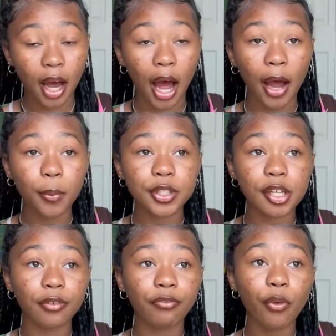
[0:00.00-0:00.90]
I was
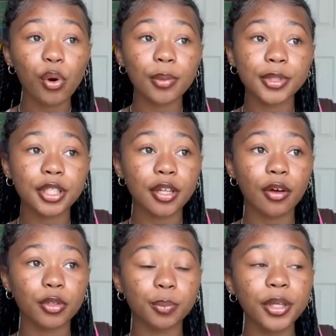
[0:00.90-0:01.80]
conformed to
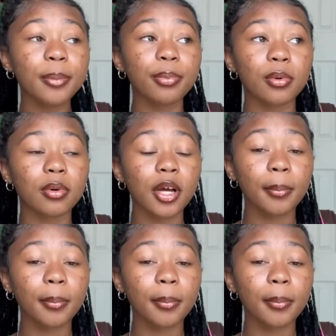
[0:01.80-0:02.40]
those people